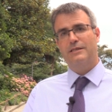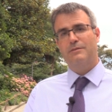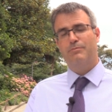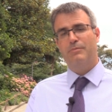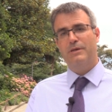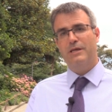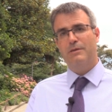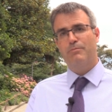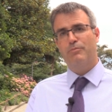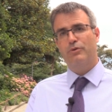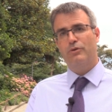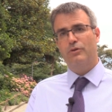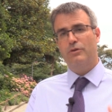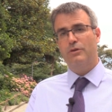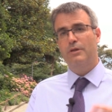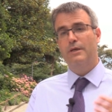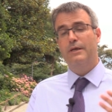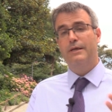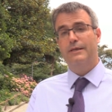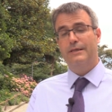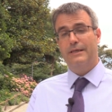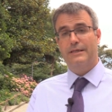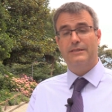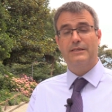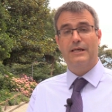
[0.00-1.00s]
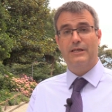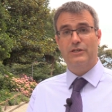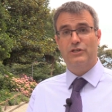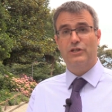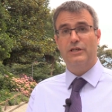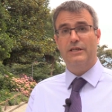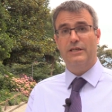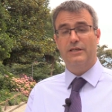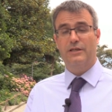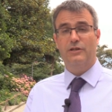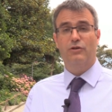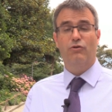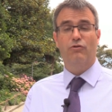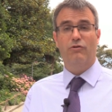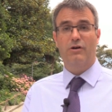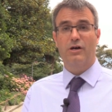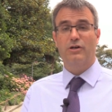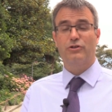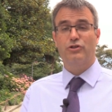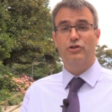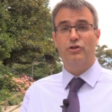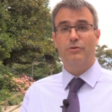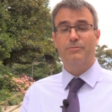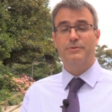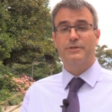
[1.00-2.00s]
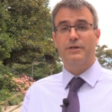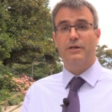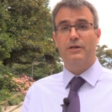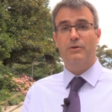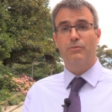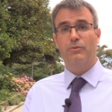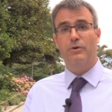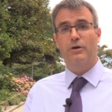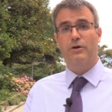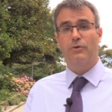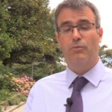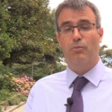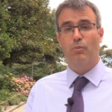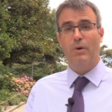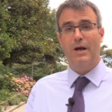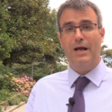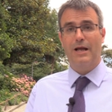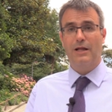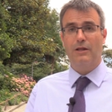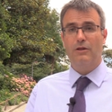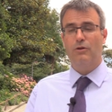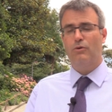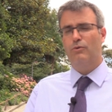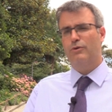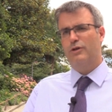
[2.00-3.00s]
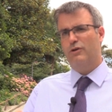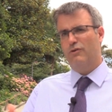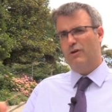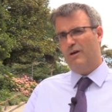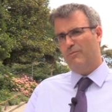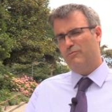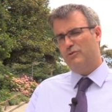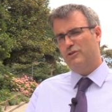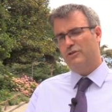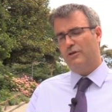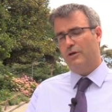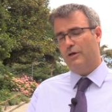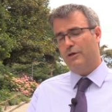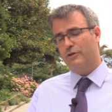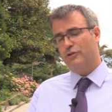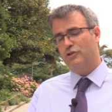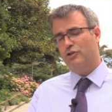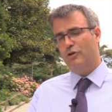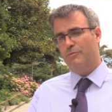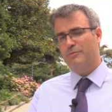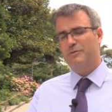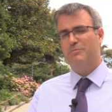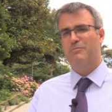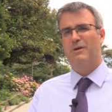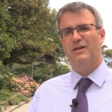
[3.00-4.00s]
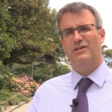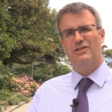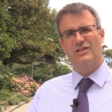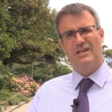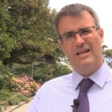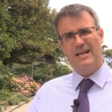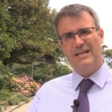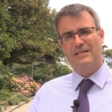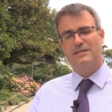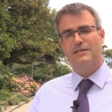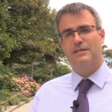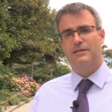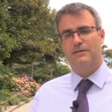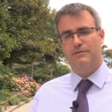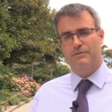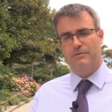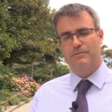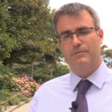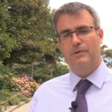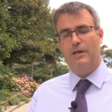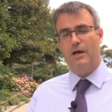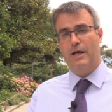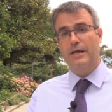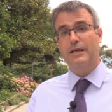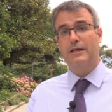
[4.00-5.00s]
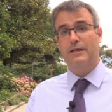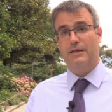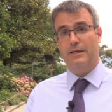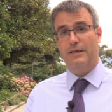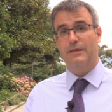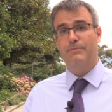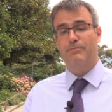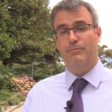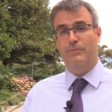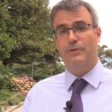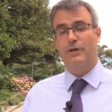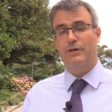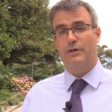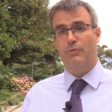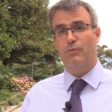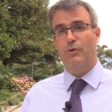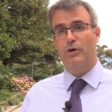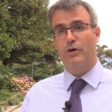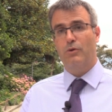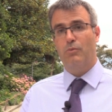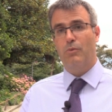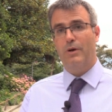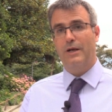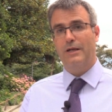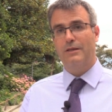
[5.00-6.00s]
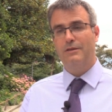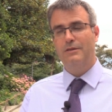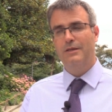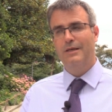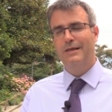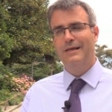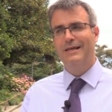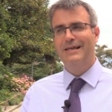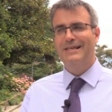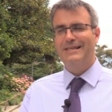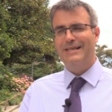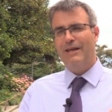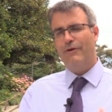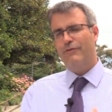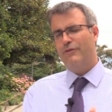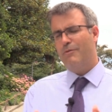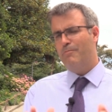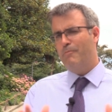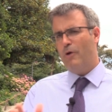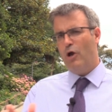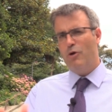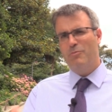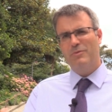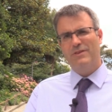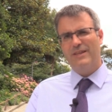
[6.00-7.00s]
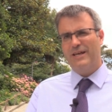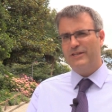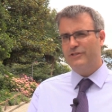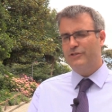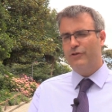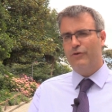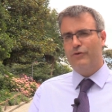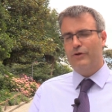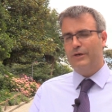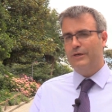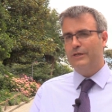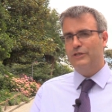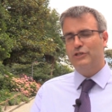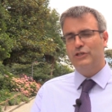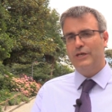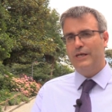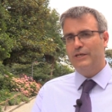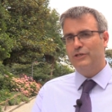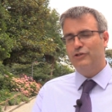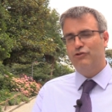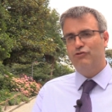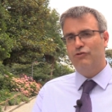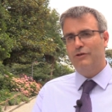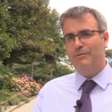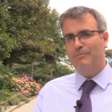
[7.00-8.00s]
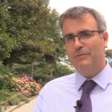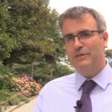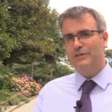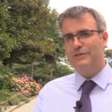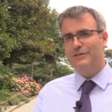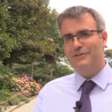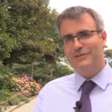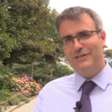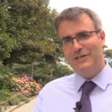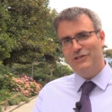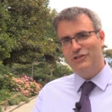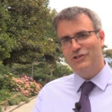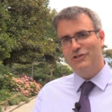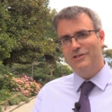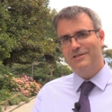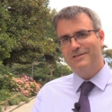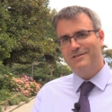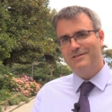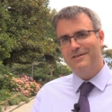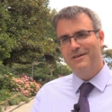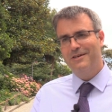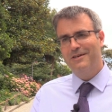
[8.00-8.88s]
people, yes, actually your R-CHOP's going to work well, or your R-CHOP's much less likely going to work well. Now at the moment that's not going to change treatment decisions,